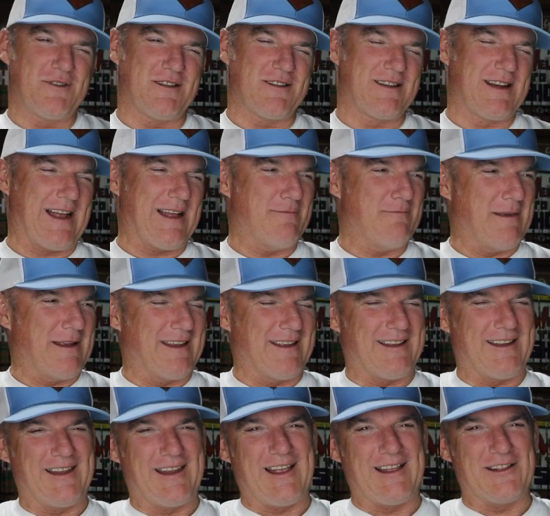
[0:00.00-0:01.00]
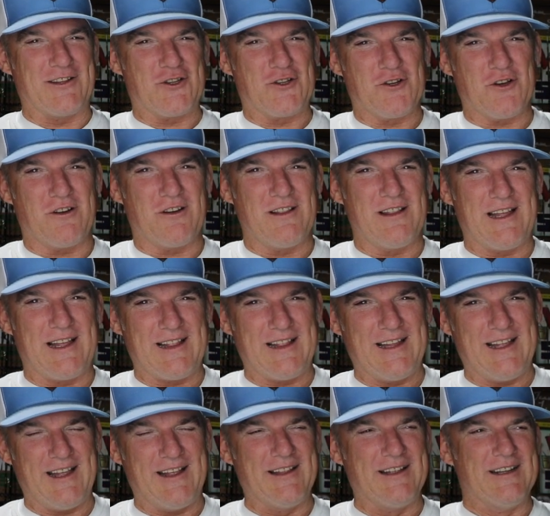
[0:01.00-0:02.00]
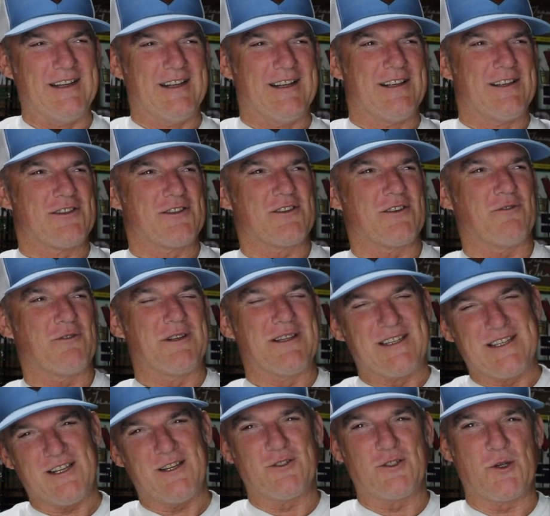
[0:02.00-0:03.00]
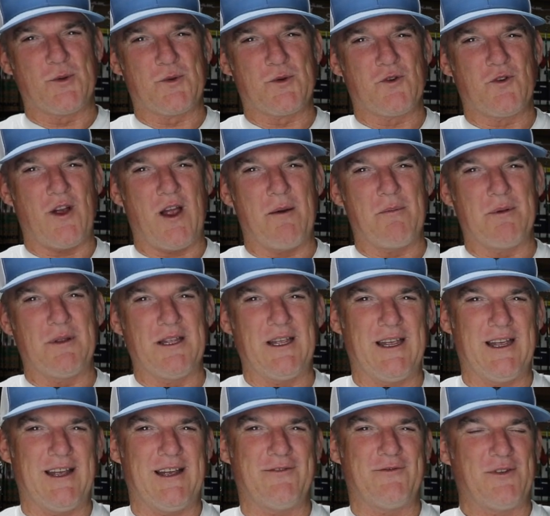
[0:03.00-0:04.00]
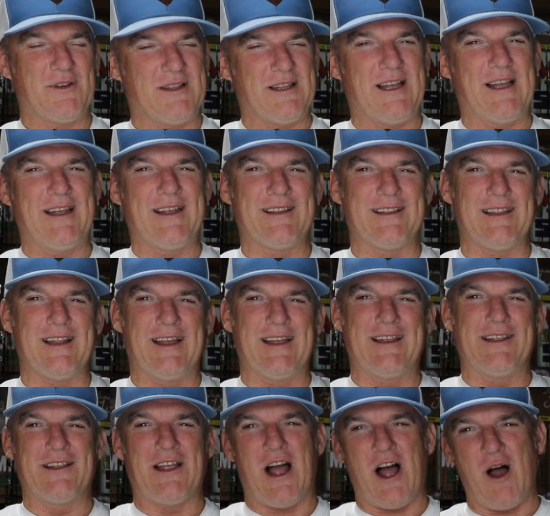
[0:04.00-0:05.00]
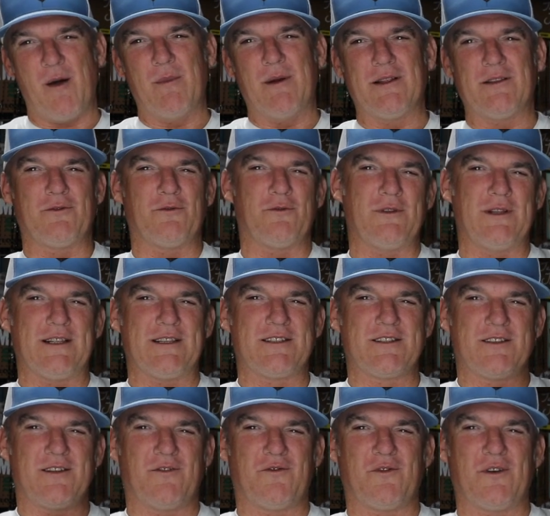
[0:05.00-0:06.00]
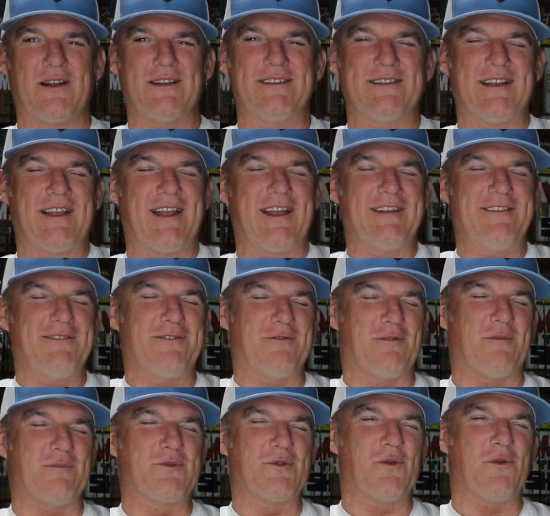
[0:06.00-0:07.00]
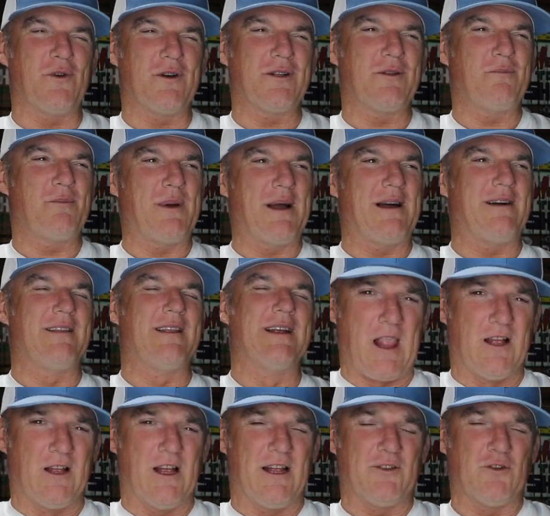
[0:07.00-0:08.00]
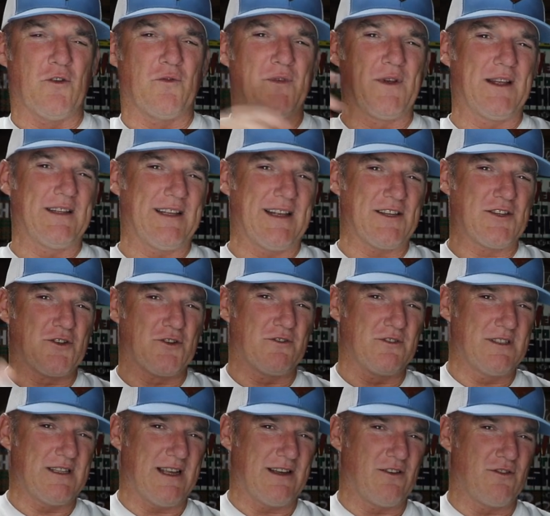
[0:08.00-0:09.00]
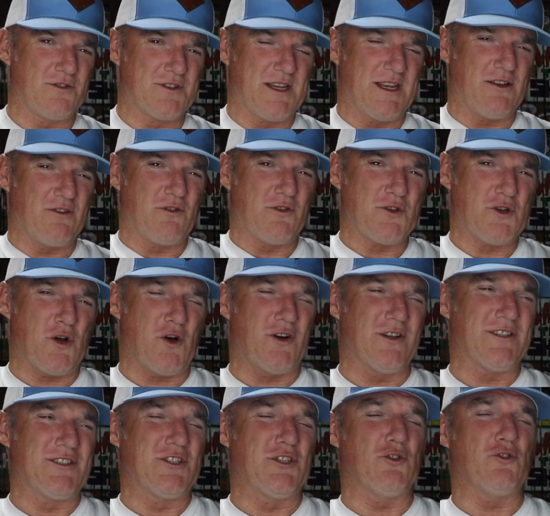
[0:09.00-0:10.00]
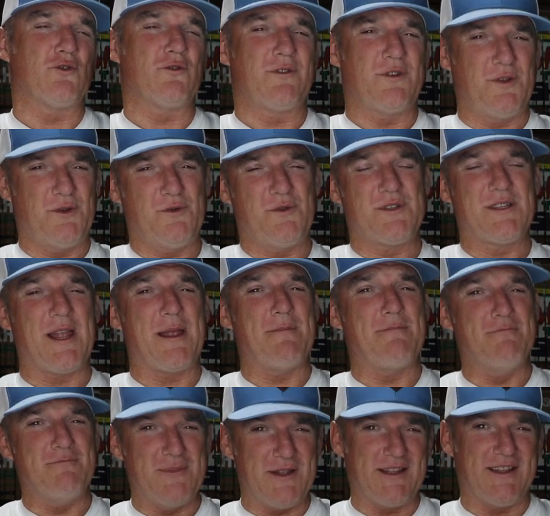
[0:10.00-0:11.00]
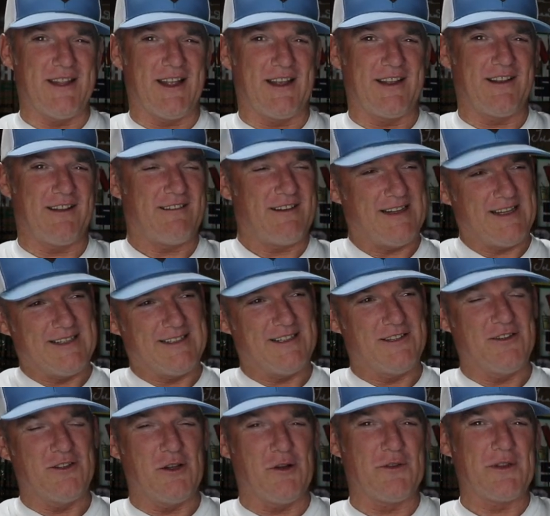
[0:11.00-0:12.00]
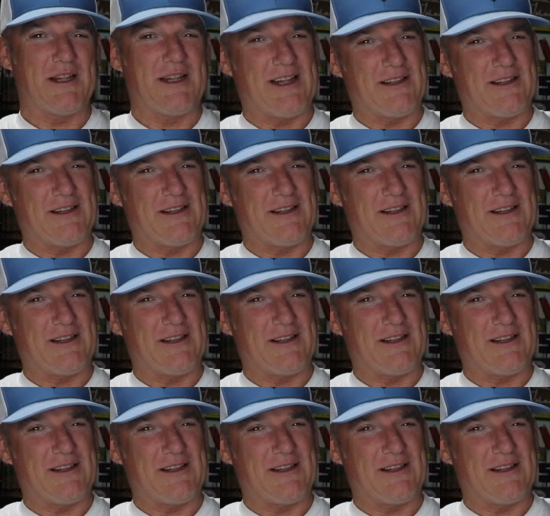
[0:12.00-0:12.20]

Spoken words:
Just kind of make it get a chuckle out of that. So consider subscribing there. If you like, comment, all that stuff right there. You know what I'm talking about. And don't forget that Sterling Tackle sale goes on till Tuesday midnight. All right. I didn't know that.